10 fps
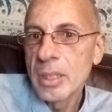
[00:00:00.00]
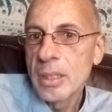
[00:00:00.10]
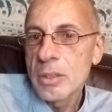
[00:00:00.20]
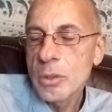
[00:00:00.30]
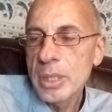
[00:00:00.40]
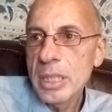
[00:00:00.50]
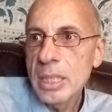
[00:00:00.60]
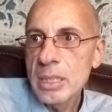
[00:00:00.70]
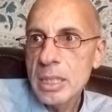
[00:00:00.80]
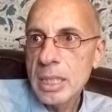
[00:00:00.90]
So he
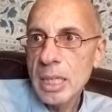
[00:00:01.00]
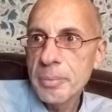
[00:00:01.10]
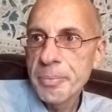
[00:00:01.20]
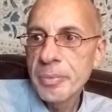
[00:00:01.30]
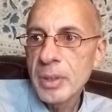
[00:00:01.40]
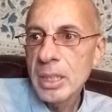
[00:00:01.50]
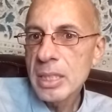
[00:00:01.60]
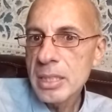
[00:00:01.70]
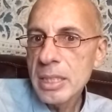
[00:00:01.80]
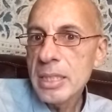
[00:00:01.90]
needs to get
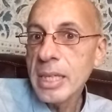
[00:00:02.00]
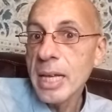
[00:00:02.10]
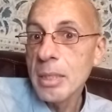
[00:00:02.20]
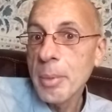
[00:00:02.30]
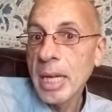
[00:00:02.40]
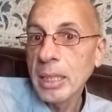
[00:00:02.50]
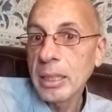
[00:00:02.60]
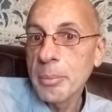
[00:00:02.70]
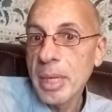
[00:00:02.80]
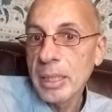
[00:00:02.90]
his needs
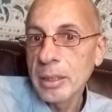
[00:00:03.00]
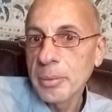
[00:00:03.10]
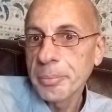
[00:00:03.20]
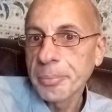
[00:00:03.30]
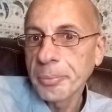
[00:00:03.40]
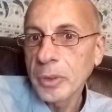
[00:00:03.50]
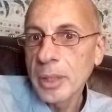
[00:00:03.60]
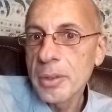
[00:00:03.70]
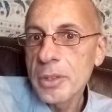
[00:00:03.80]
automatically met, right?